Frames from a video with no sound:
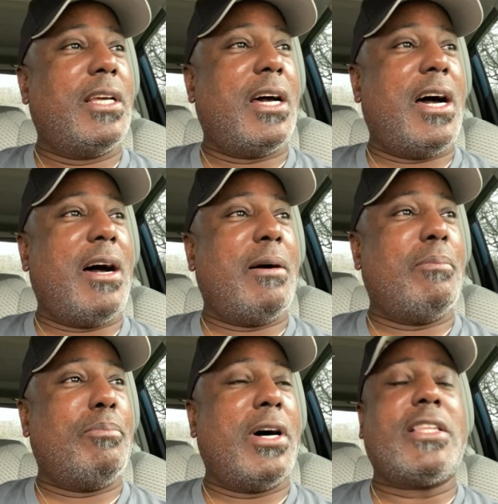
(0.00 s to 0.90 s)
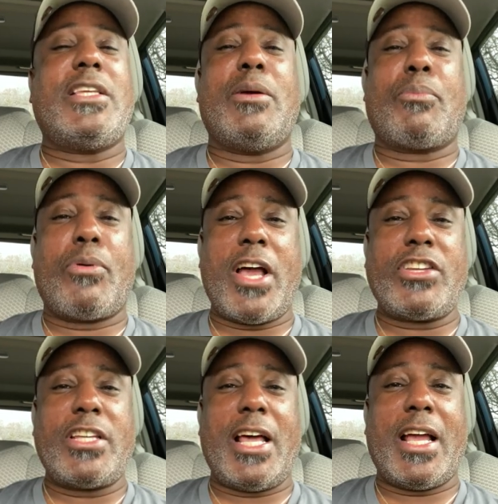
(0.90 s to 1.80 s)
Um, but the
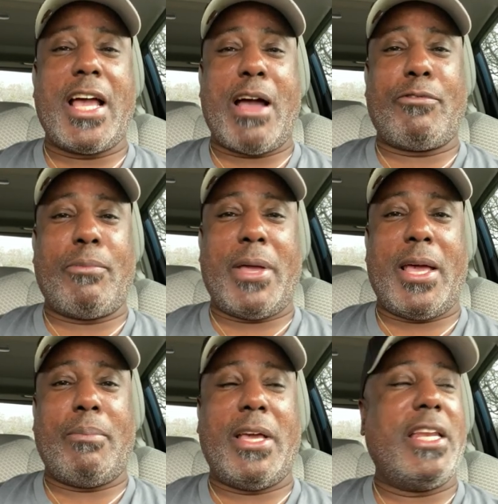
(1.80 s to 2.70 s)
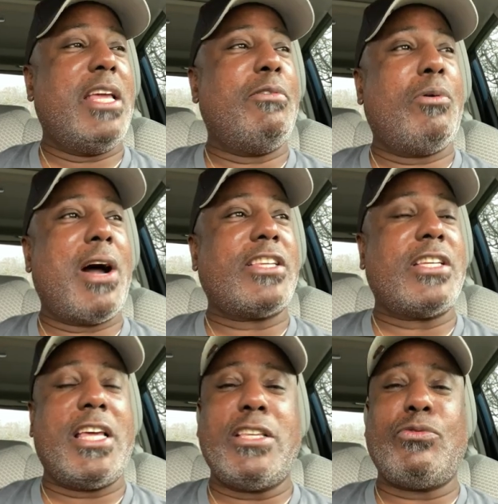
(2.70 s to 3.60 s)
impression I got from him and even
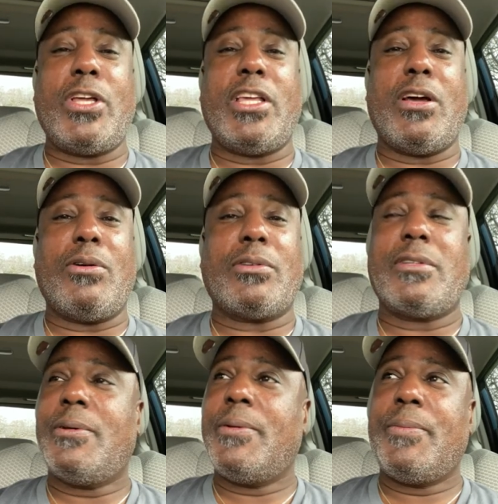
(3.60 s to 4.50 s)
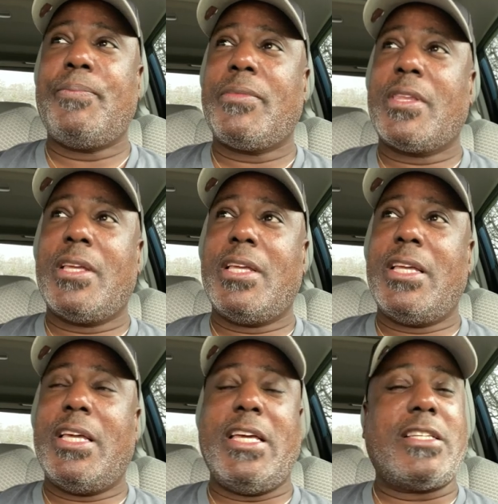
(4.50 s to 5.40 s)
watching his videos,
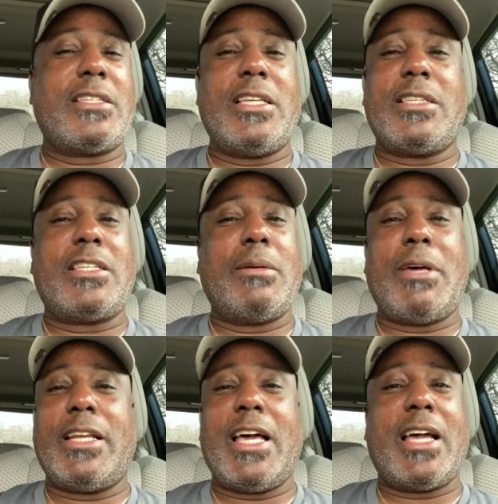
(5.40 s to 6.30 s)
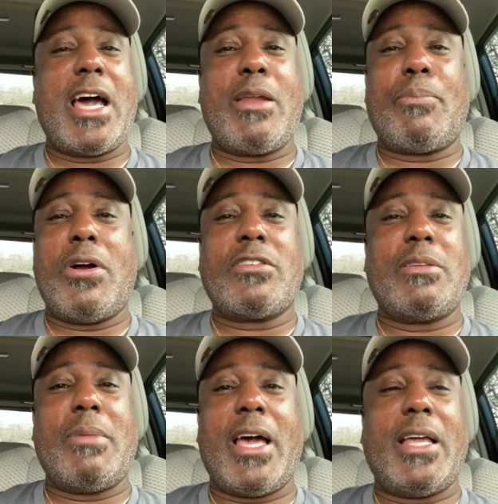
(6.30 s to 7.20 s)
he just didn't seem like that kind of
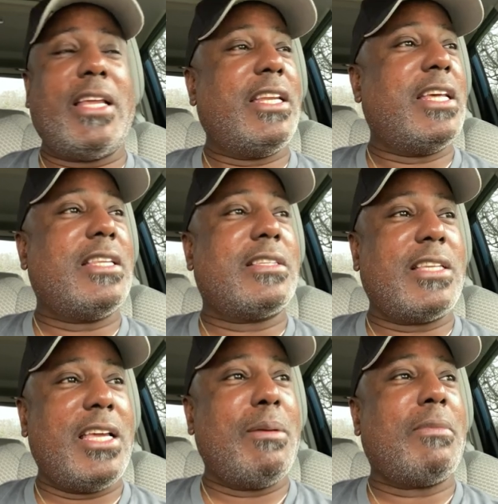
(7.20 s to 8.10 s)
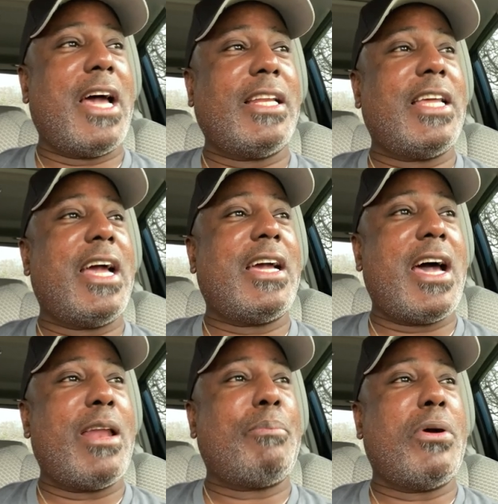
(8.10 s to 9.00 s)
person, man. He didn't seem like that
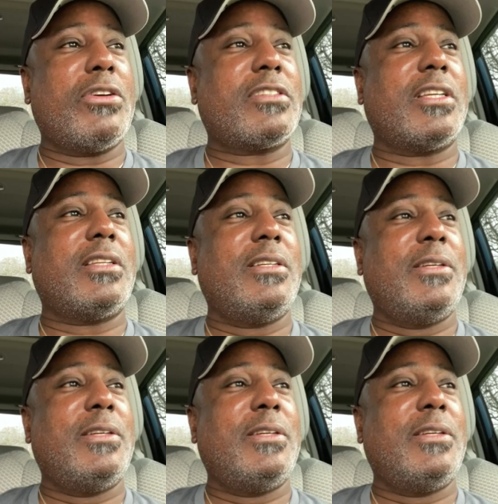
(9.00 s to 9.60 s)
kind of person.